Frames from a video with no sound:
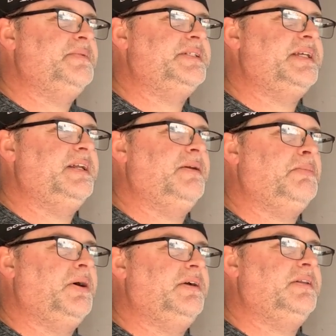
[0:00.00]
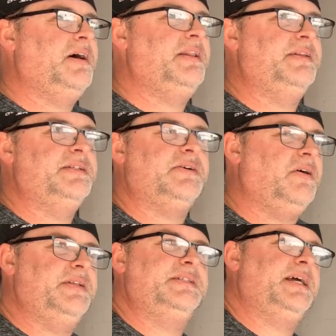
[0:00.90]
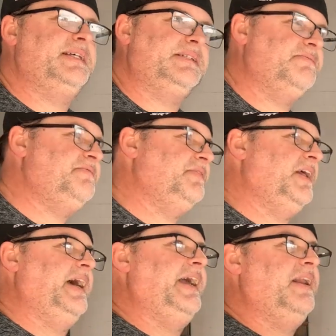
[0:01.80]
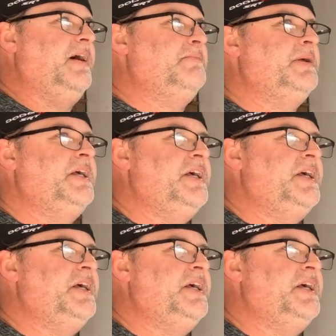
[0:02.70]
be sitting in a parking lot and all these guys come flying up,